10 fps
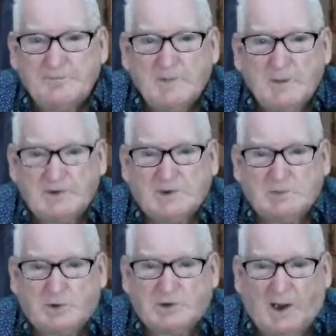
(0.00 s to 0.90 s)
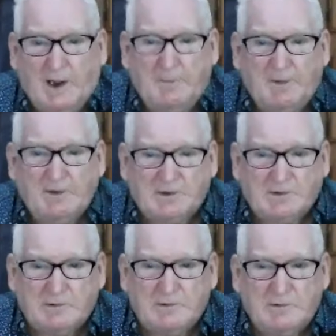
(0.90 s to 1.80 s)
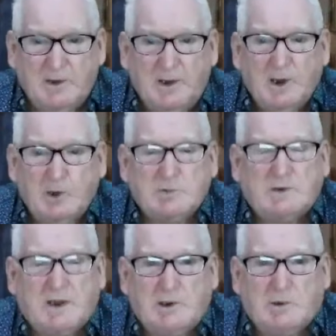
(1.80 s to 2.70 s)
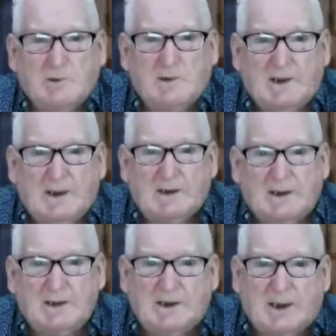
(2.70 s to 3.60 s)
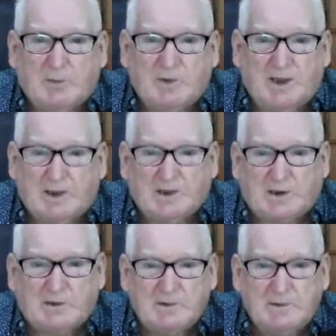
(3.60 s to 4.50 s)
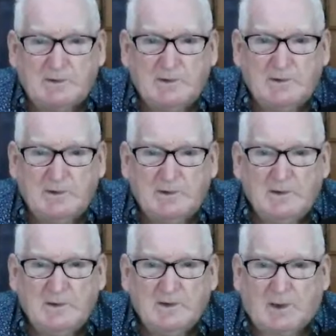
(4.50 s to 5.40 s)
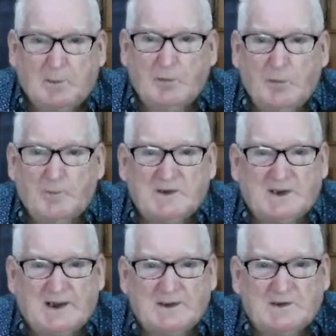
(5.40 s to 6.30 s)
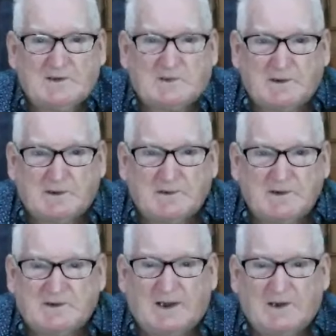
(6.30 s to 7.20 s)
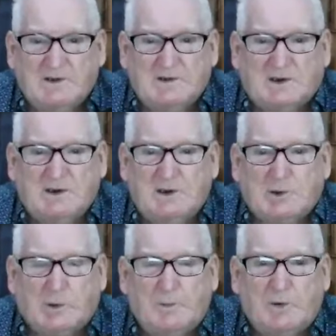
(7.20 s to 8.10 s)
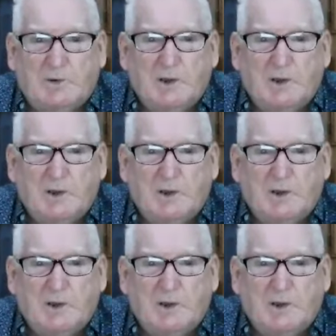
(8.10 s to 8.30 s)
which is what you're aiming to do, you'll take all the land, they'll end up with nothing. Some of them are starting to see it. They're starting to see the criminal